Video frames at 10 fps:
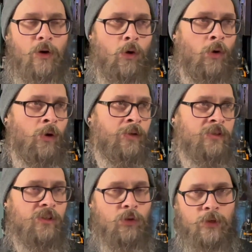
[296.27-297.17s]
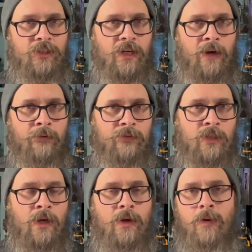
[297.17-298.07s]
on store
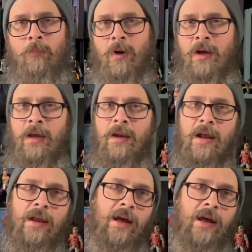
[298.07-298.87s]
shelves, but